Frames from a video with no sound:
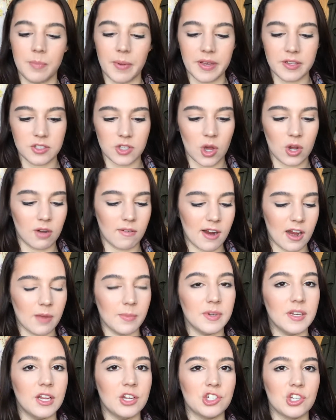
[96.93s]
based on a
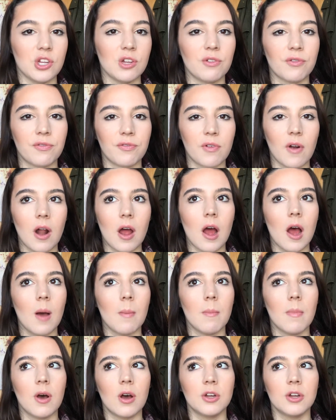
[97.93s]
recommendation from